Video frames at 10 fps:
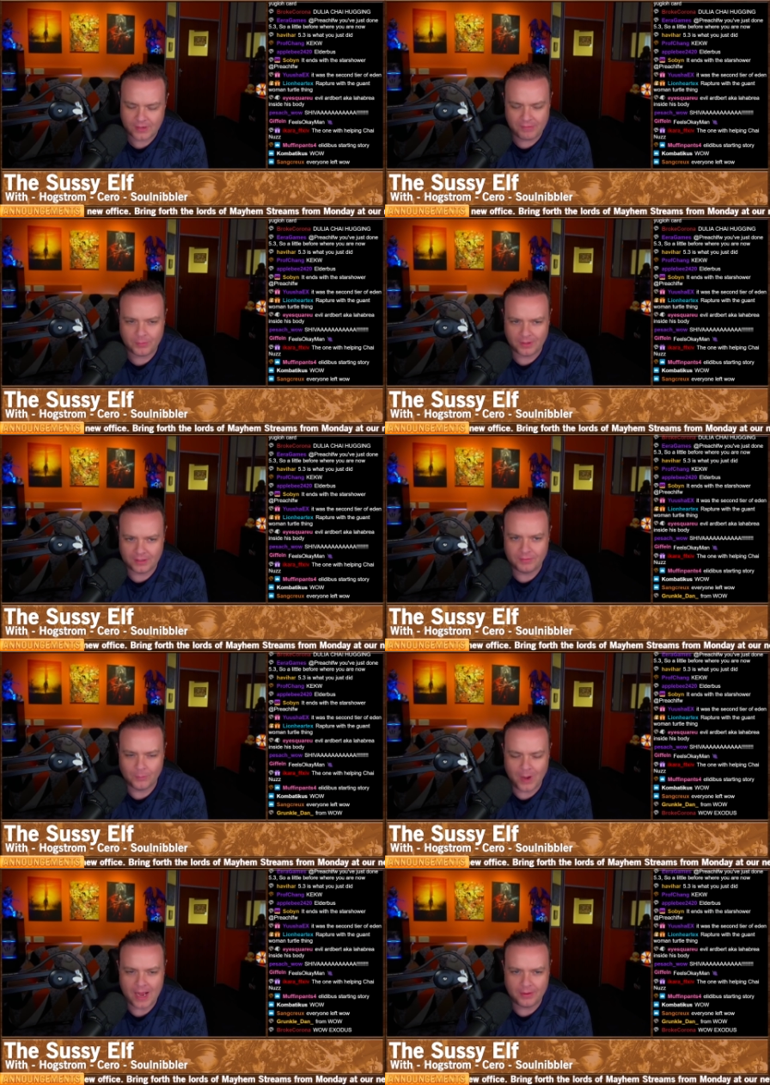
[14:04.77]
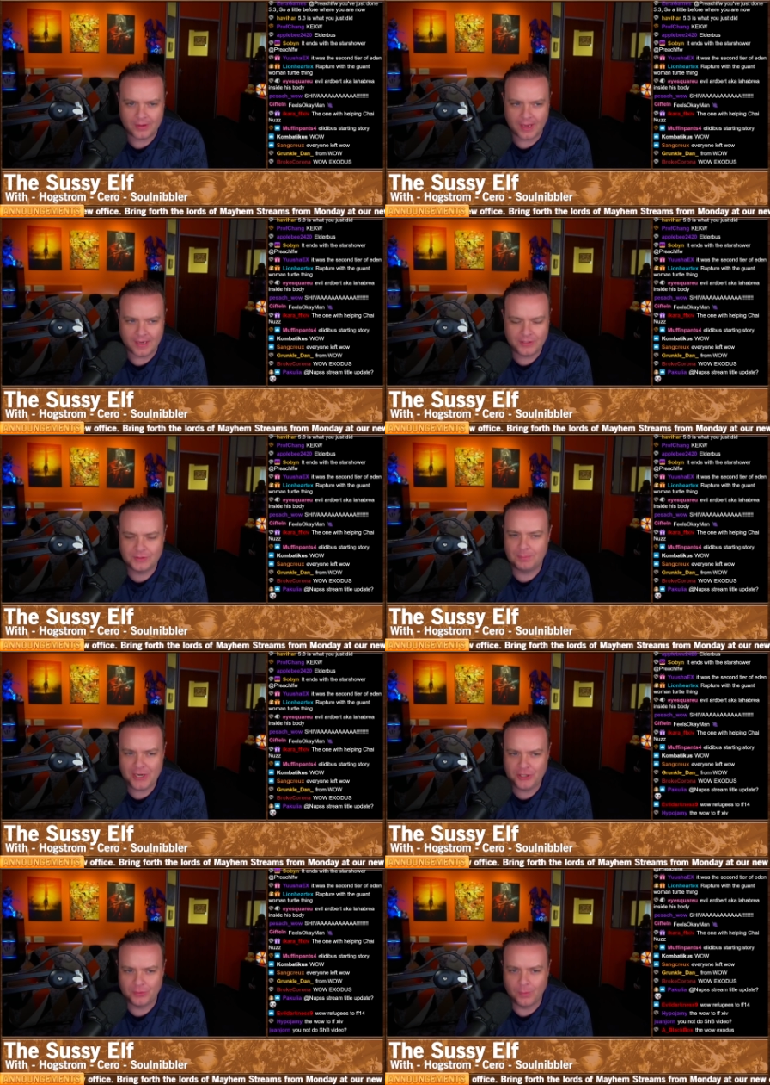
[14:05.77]
Everyone leaving WoW. Okay, it doesn't
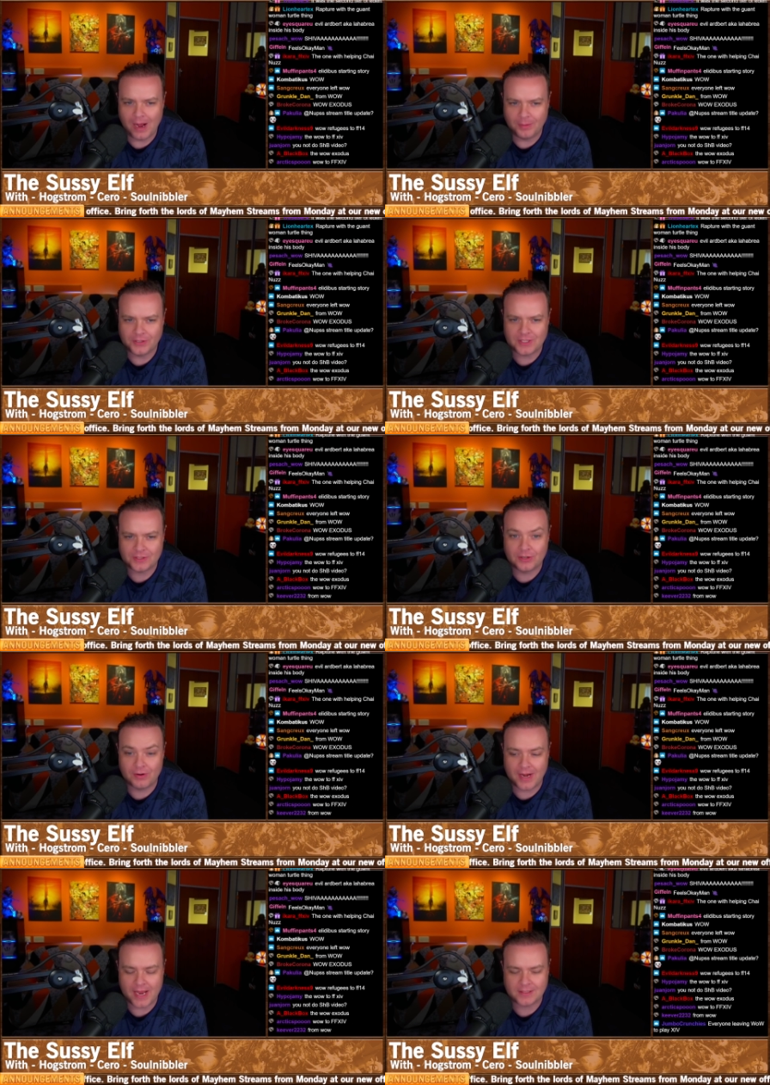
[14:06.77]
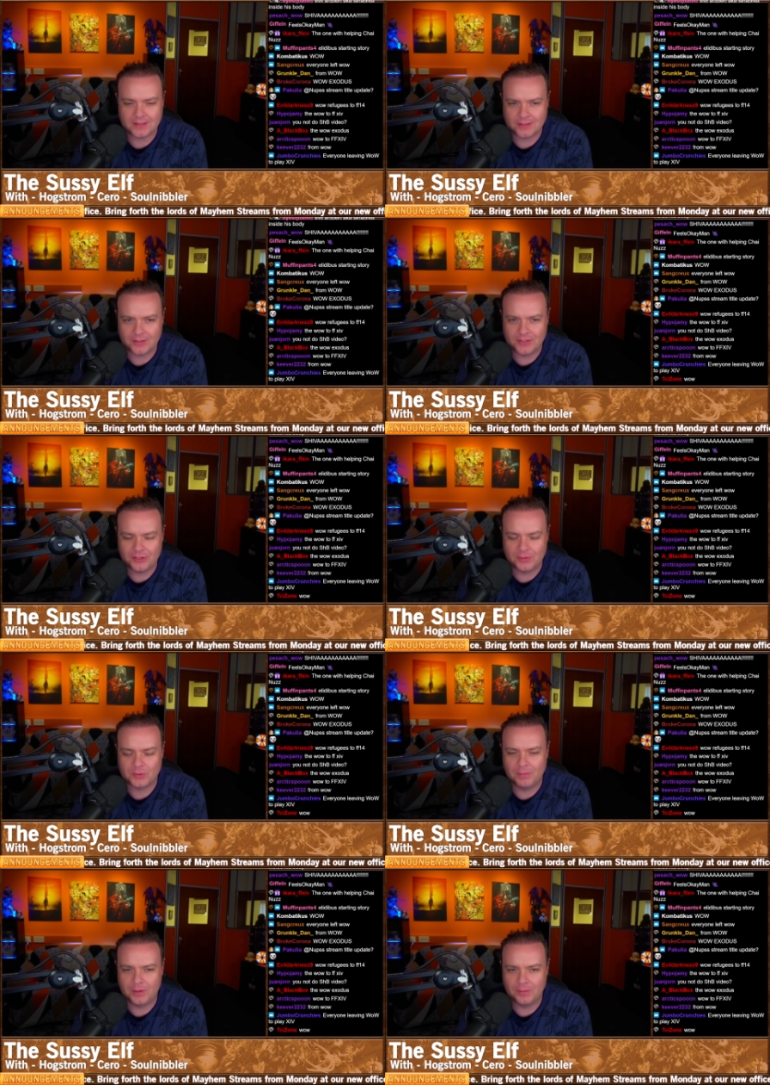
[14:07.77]
mention WoW, but it just says the Great Exodus, so I assume
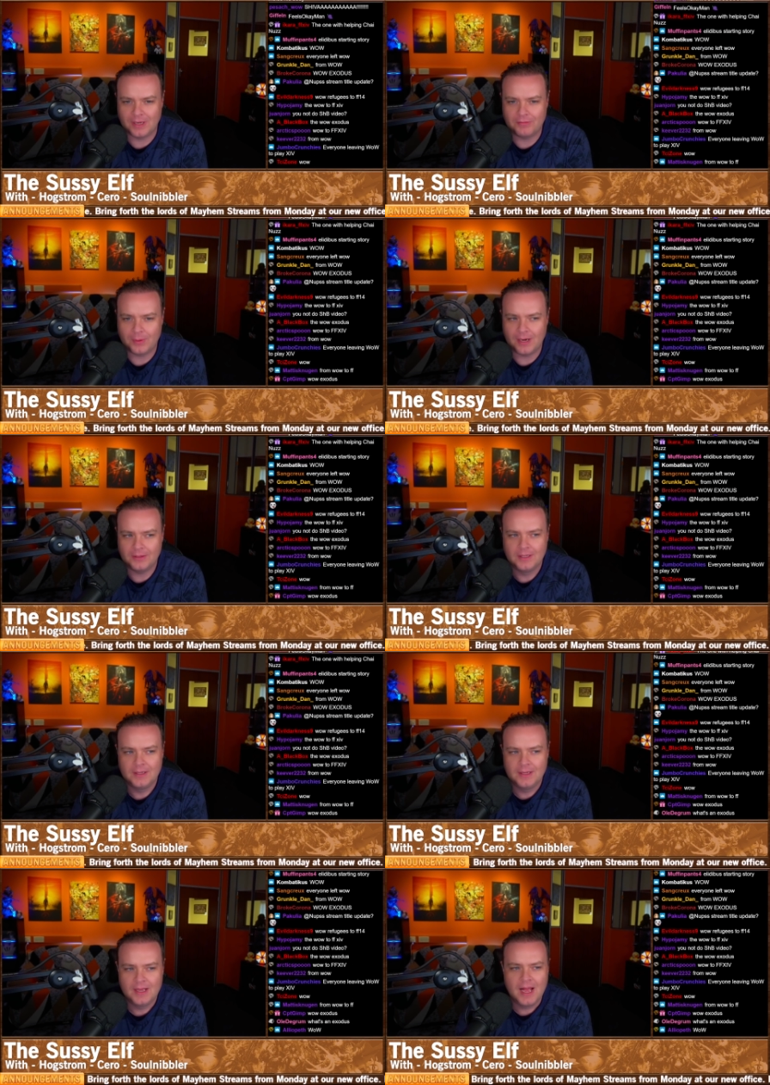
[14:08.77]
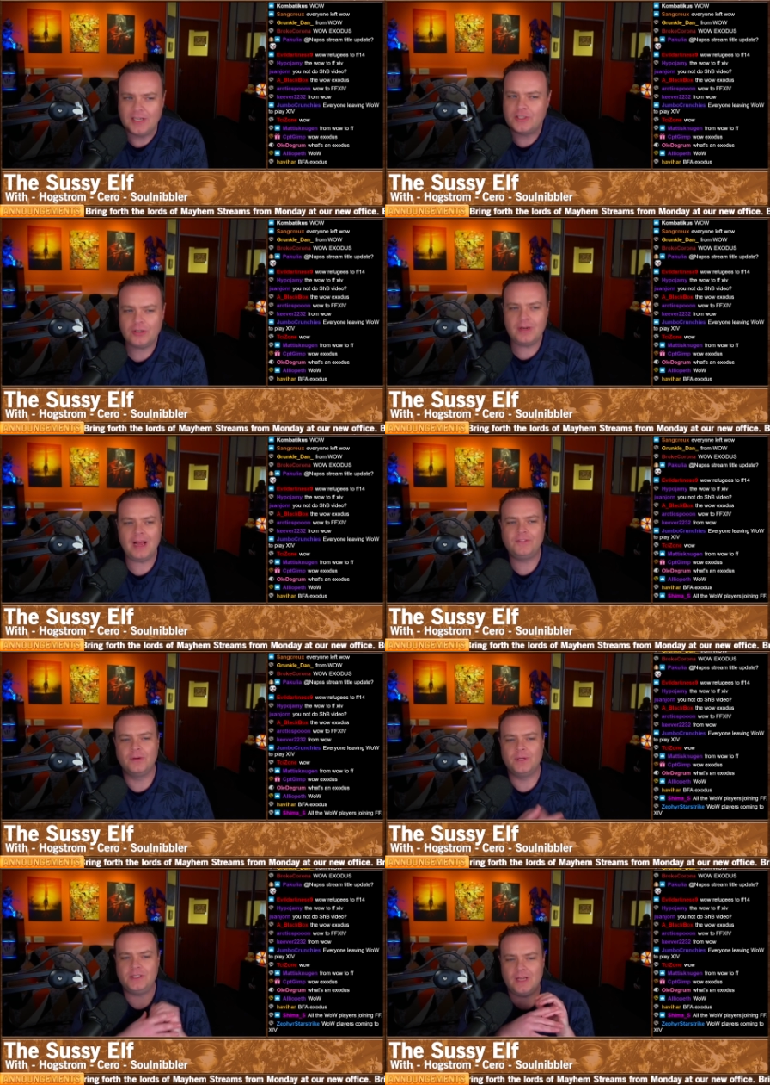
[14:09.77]
it's when people left WoW. And soon
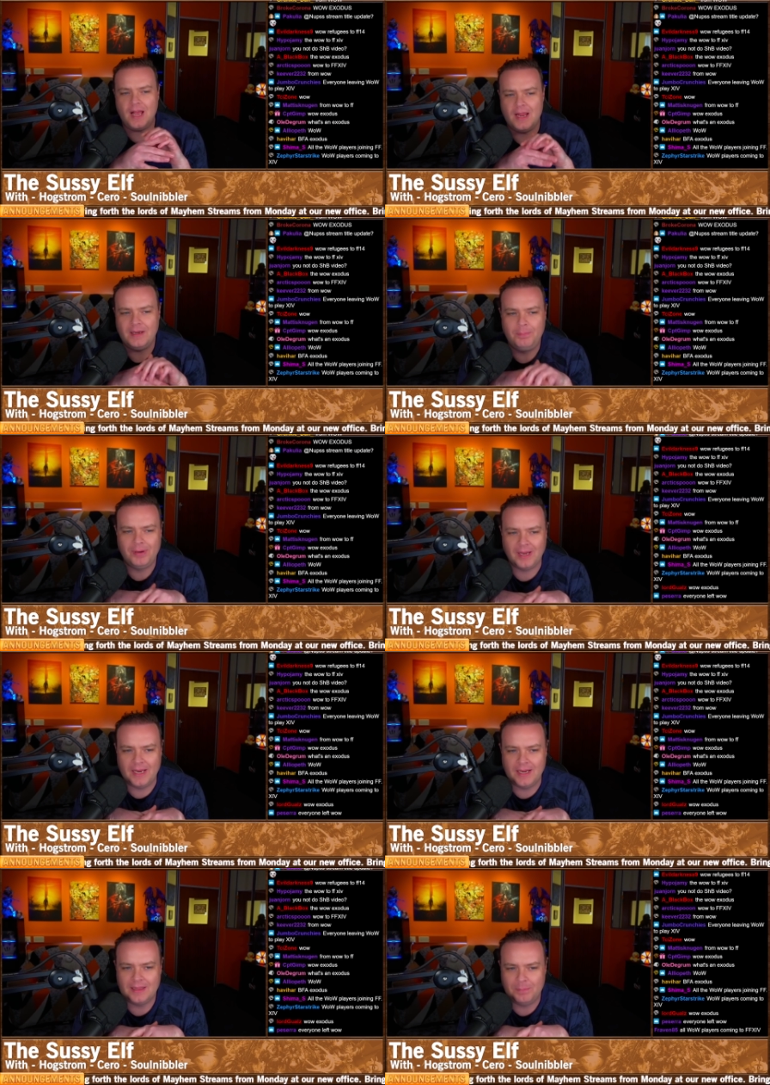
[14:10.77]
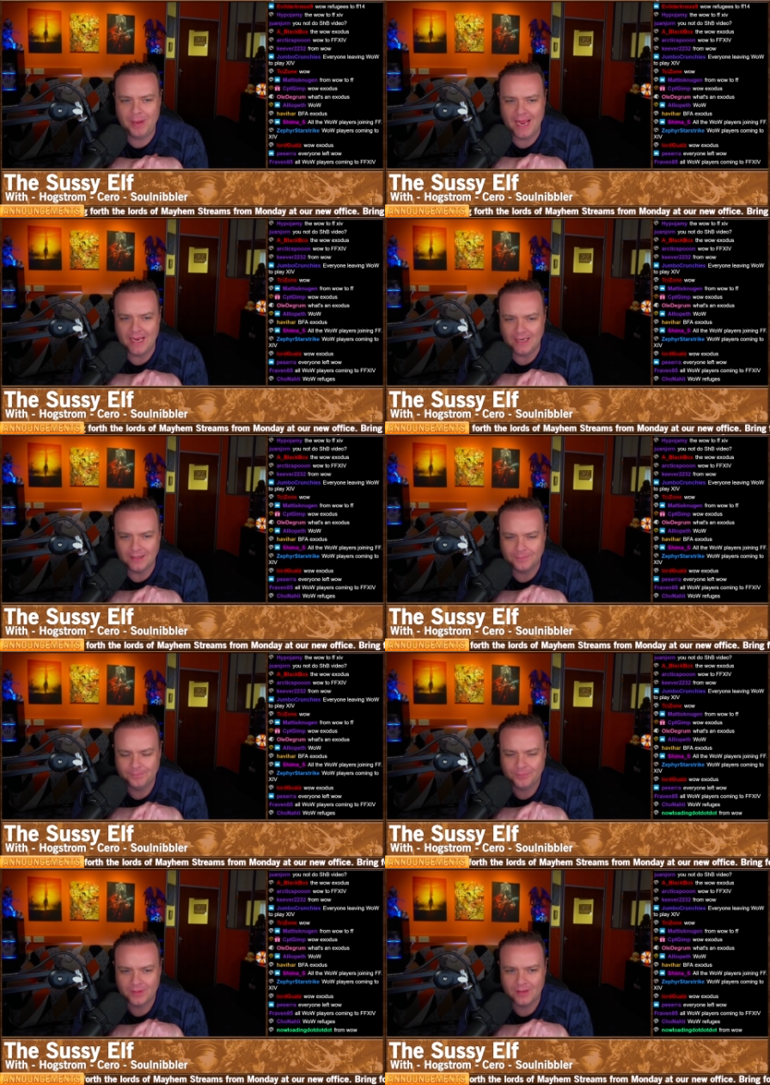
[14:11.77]
after, we started playing the pain
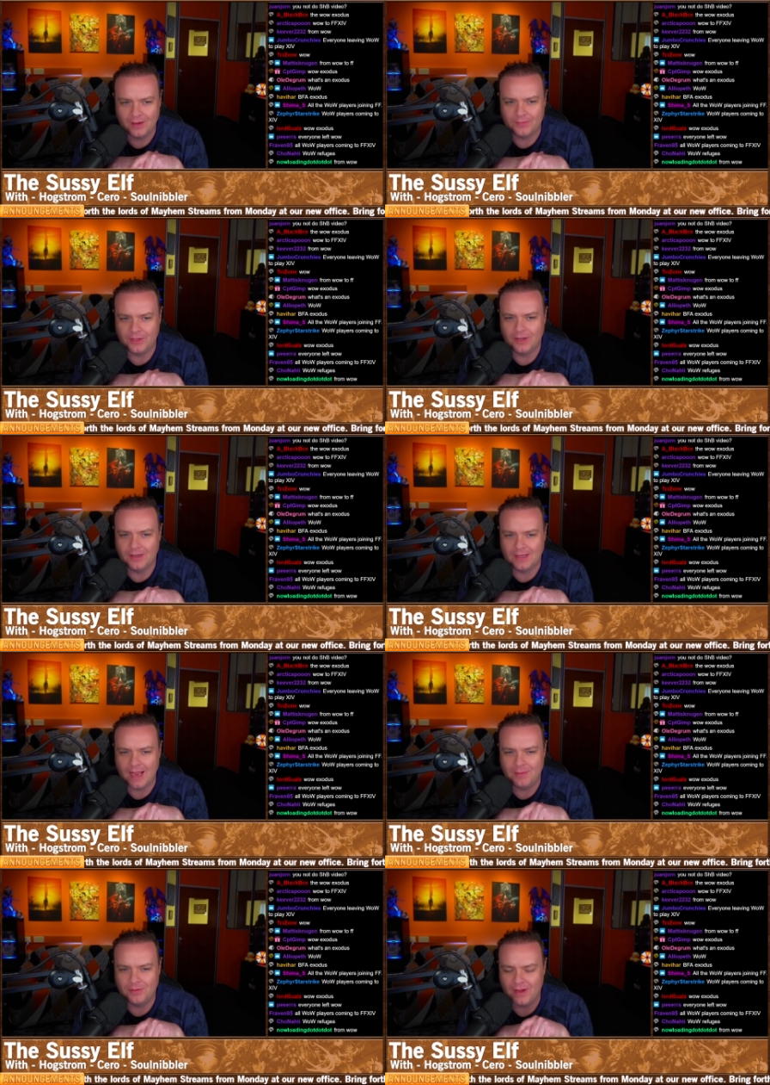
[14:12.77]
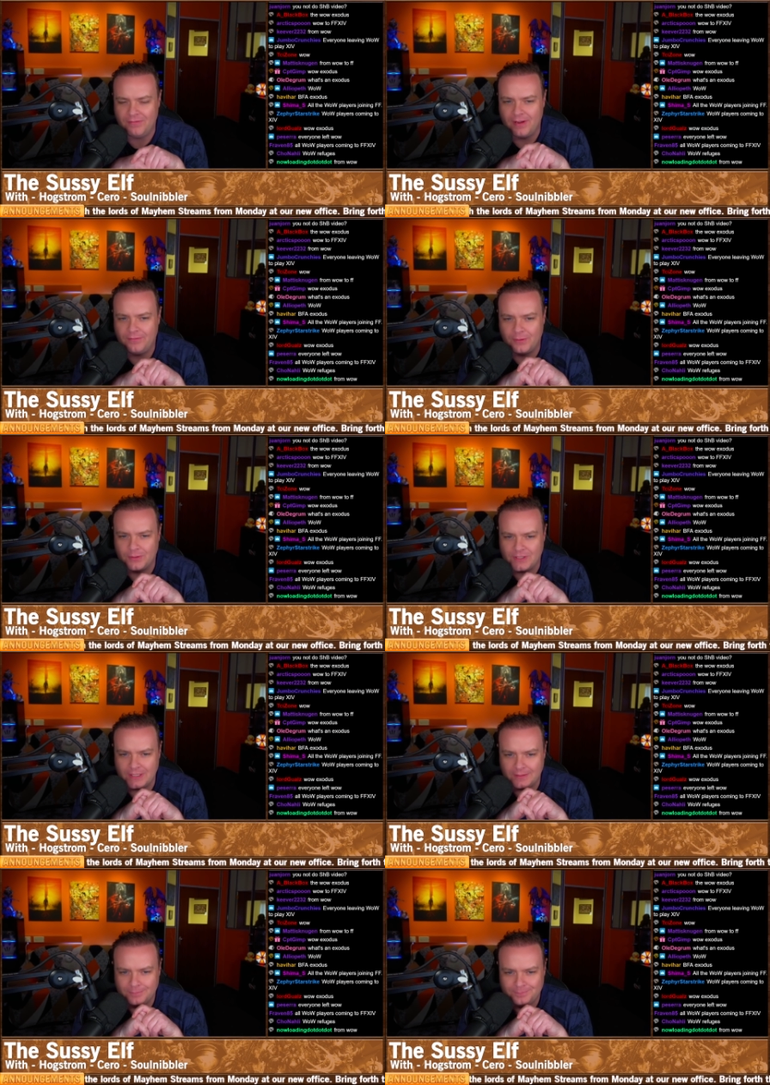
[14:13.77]
of the early game of
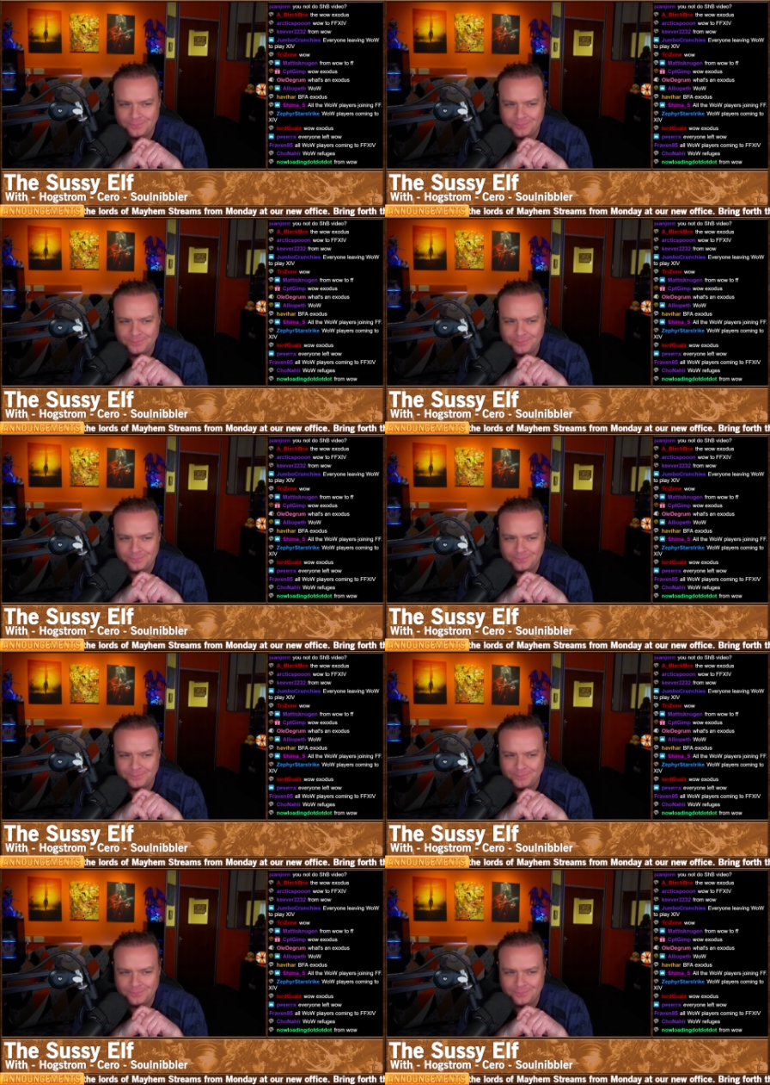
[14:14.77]
FF14.